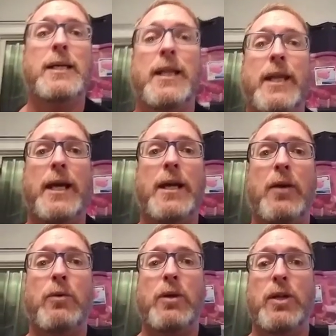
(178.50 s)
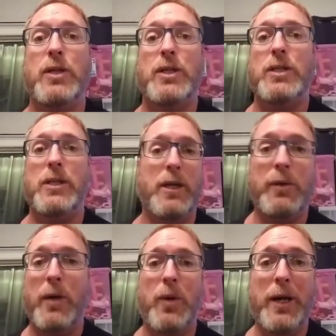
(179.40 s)
than I can just stay
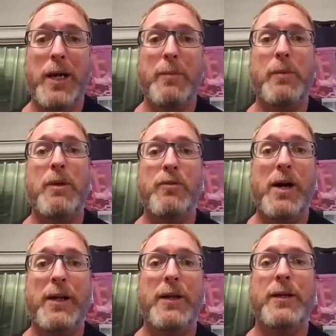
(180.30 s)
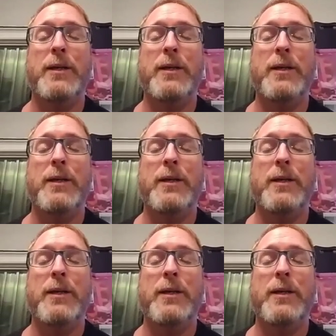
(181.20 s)
right where I am and be fine.